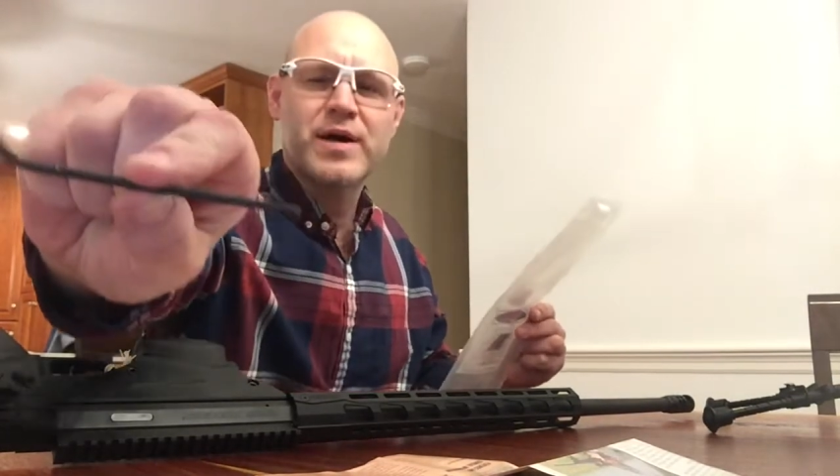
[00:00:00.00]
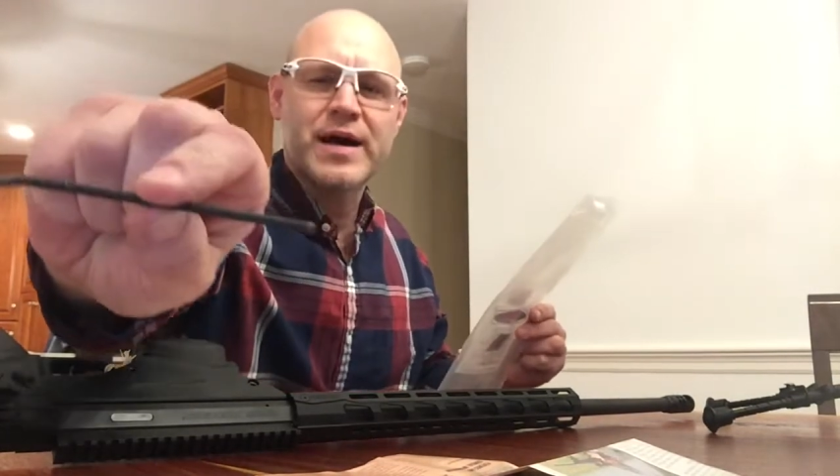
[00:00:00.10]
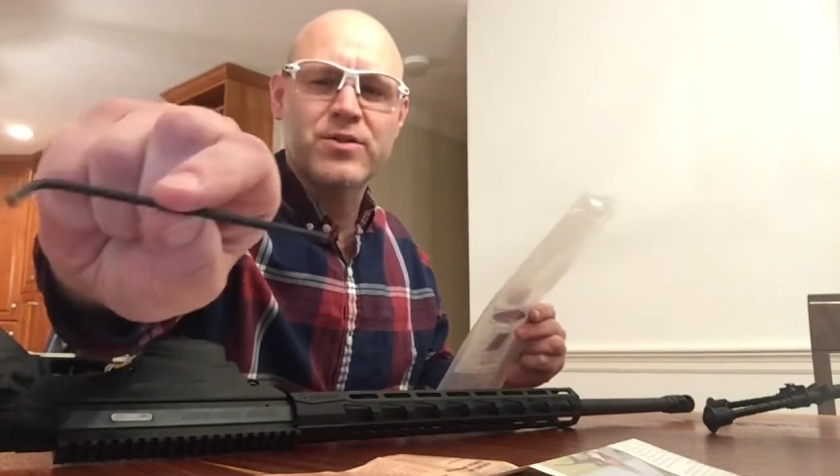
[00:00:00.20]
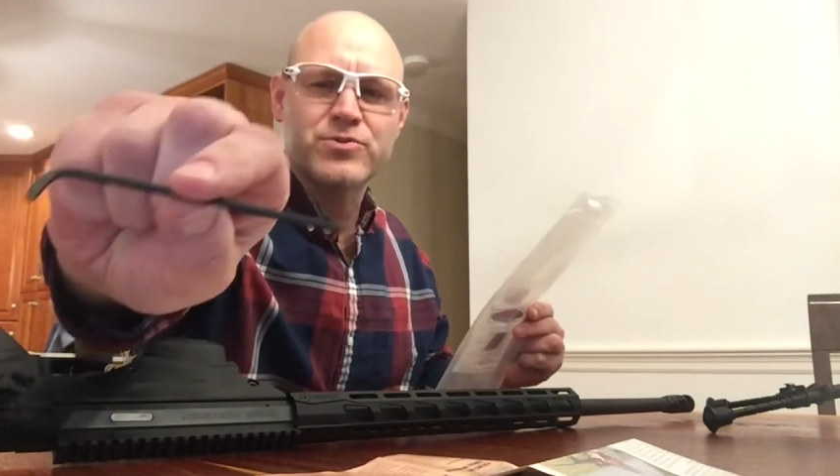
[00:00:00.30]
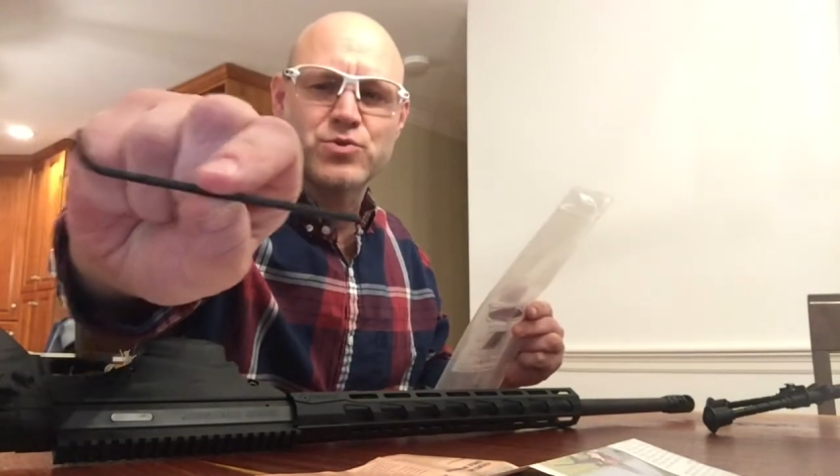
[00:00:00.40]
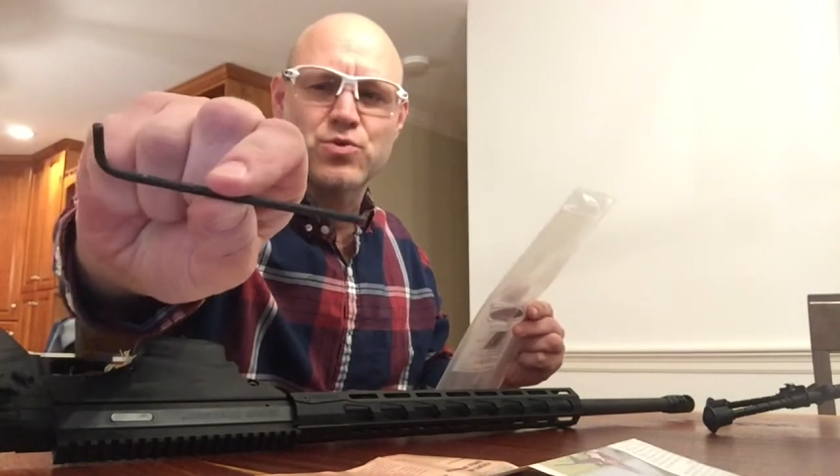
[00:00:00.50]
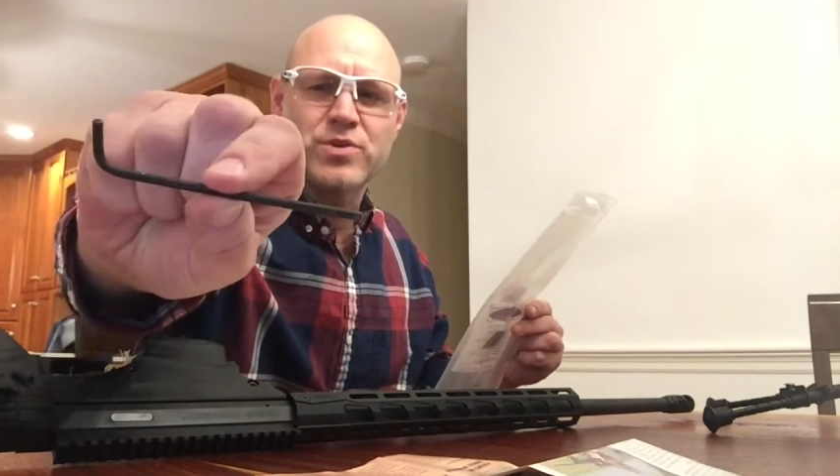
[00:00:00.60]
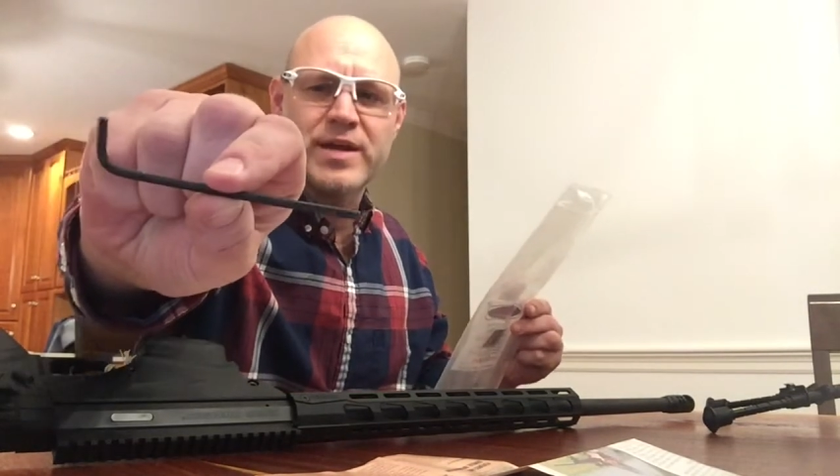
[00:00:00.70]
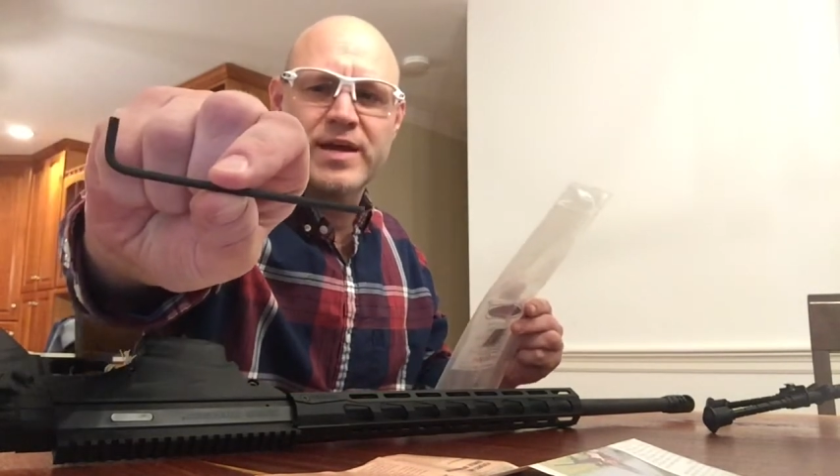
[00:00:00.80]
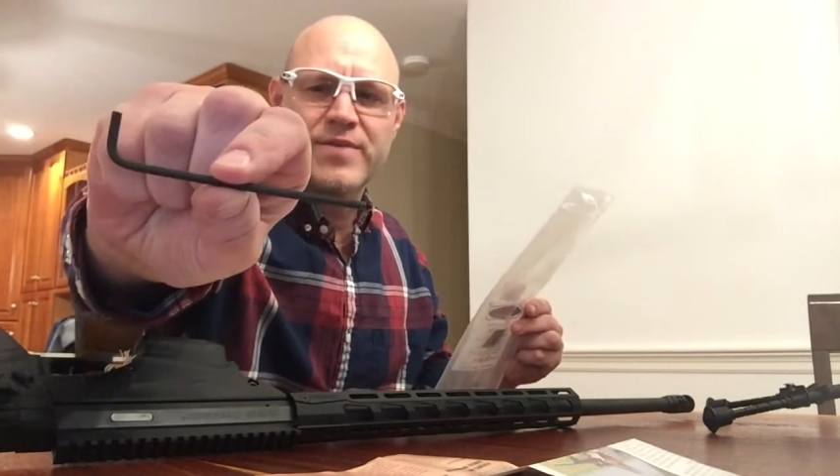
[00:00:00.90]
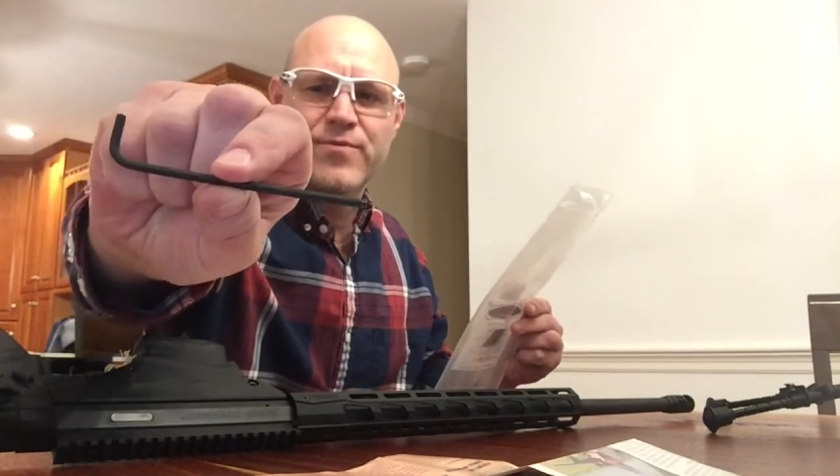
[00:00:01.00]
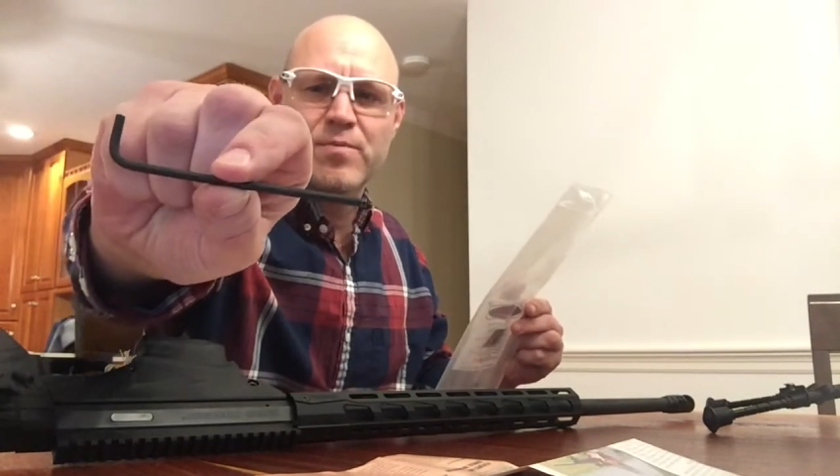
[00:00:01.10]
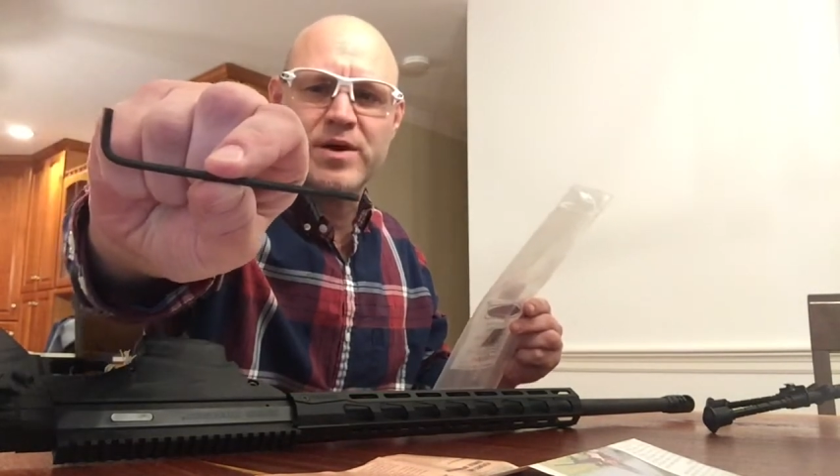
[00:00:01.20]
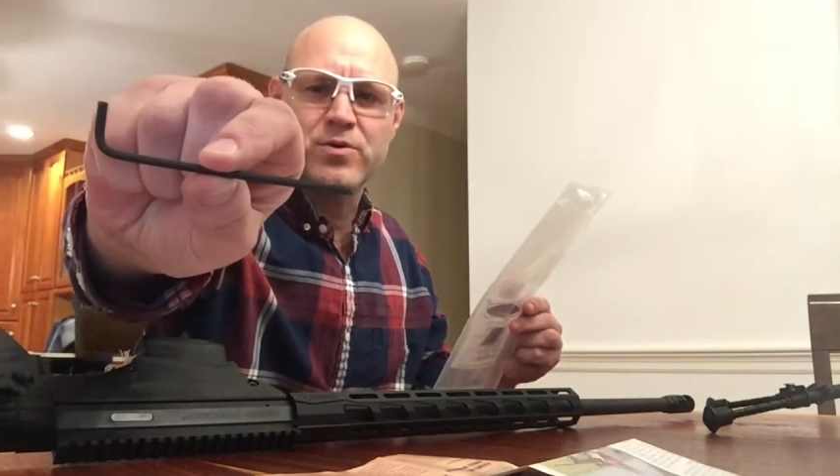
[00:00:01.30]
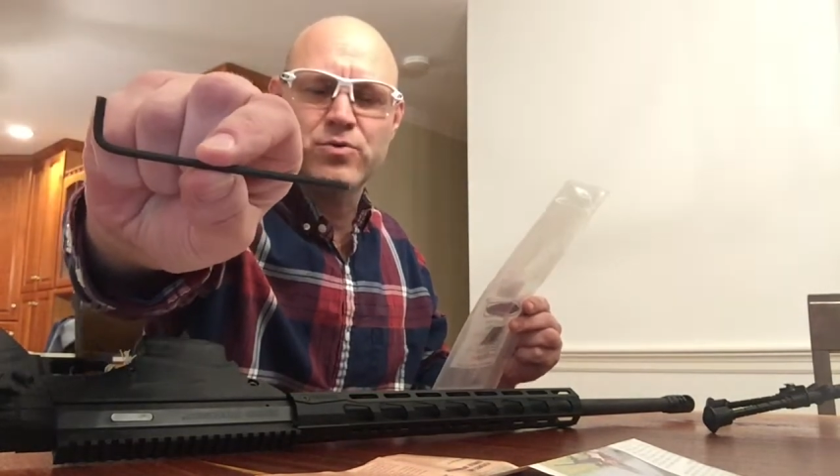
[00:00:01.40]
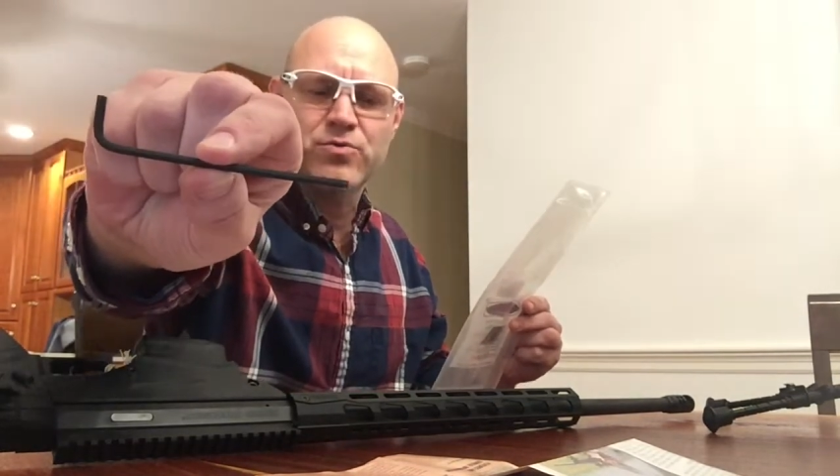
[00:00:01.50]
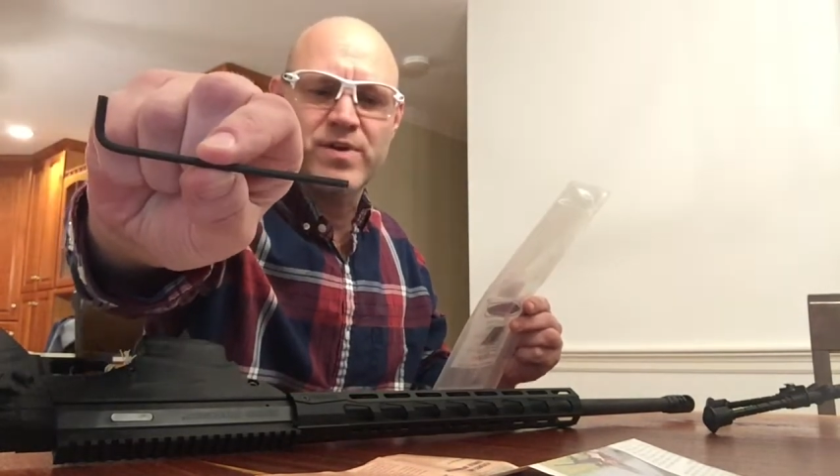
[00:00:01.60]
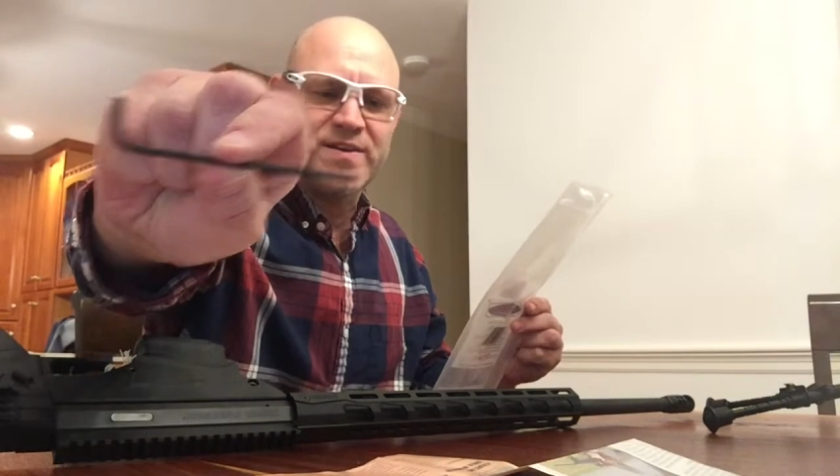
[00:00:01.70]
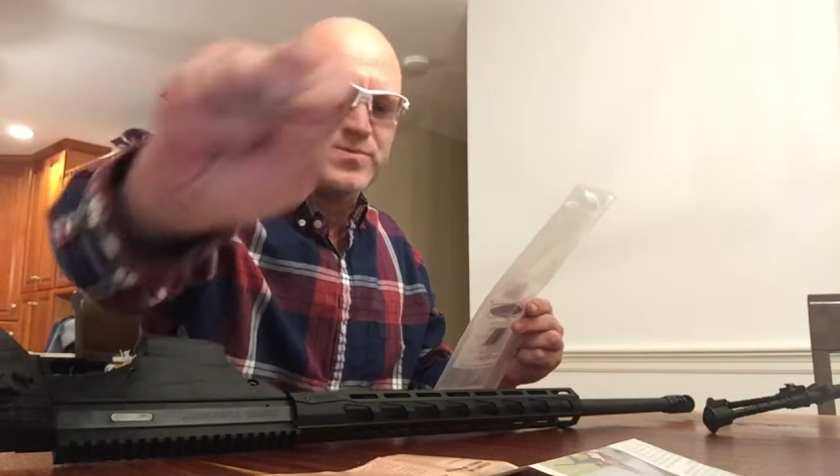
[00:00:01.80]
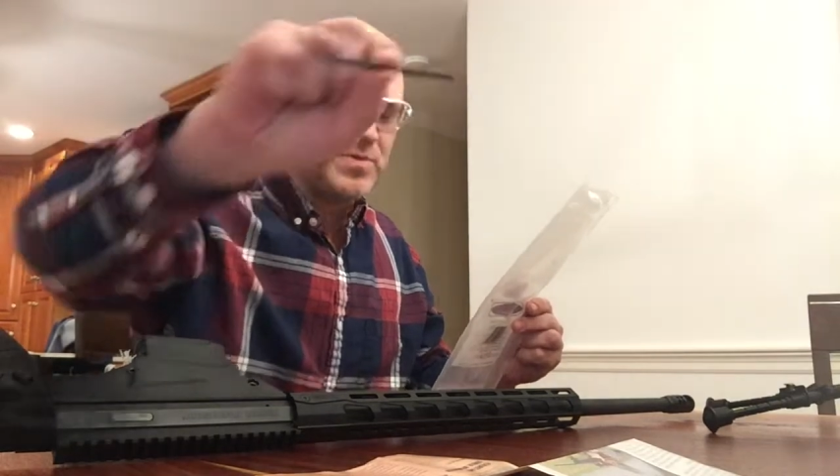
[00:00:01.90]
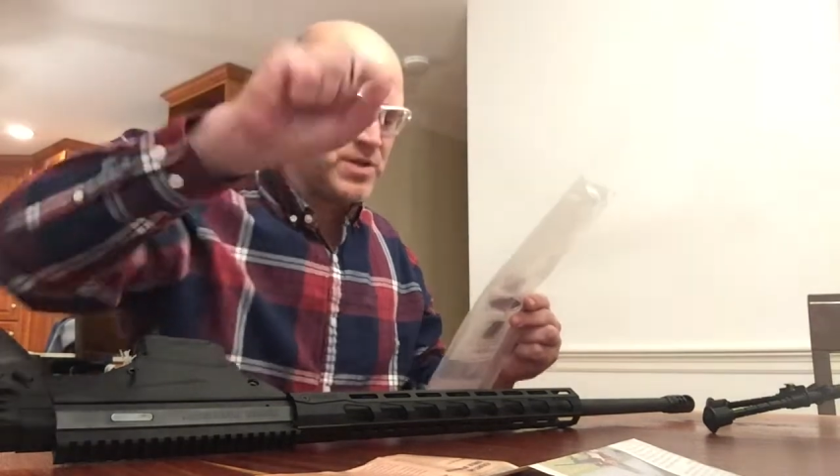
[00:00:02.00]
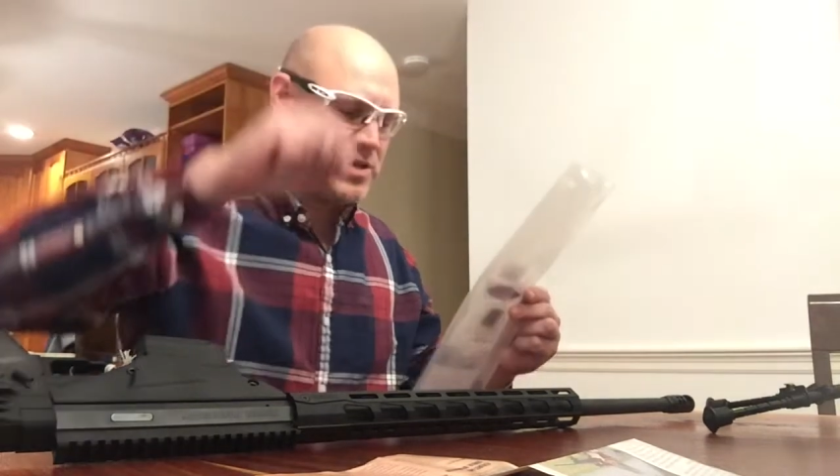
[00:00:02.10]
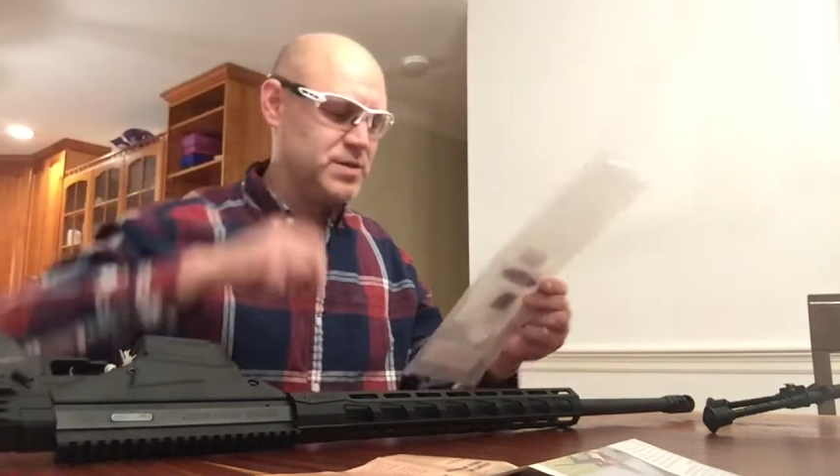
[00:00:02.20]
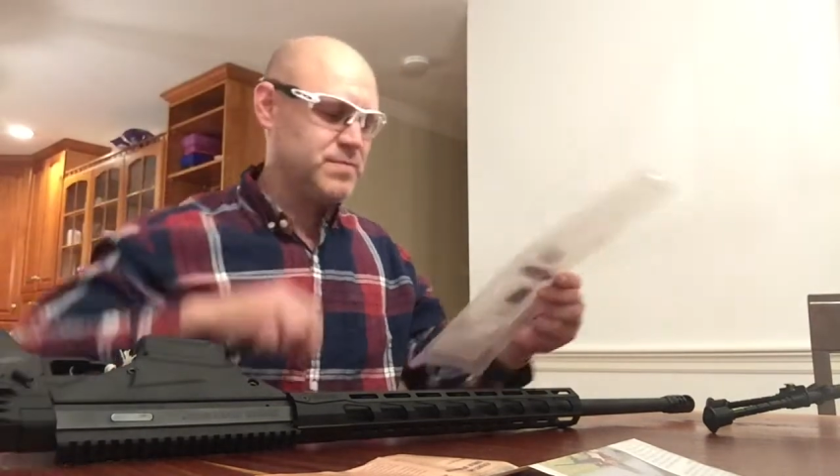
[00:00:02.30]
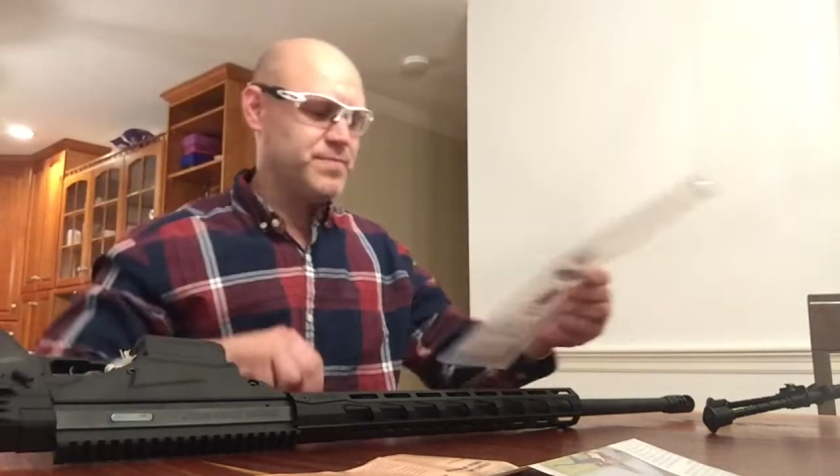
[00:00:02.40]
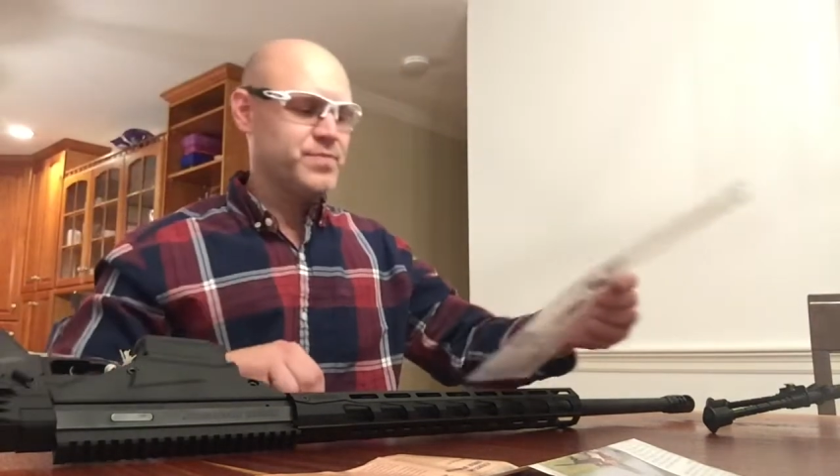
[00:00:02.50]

Allen tool that I got from my own Craftsman kit.